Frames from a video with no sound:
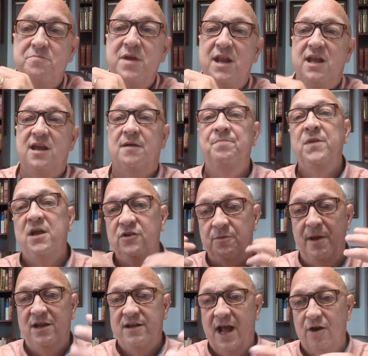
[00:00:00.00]
media to
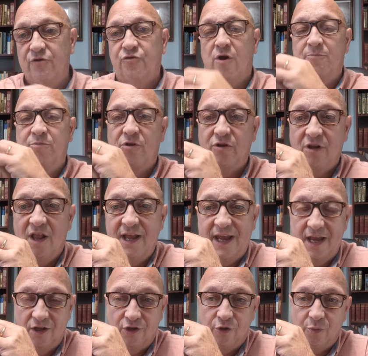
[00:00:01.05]
make Donald Trump look like
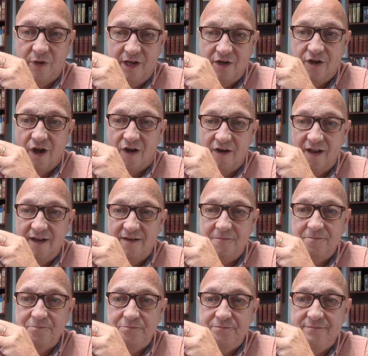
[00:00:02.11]
Hitler reincarnated.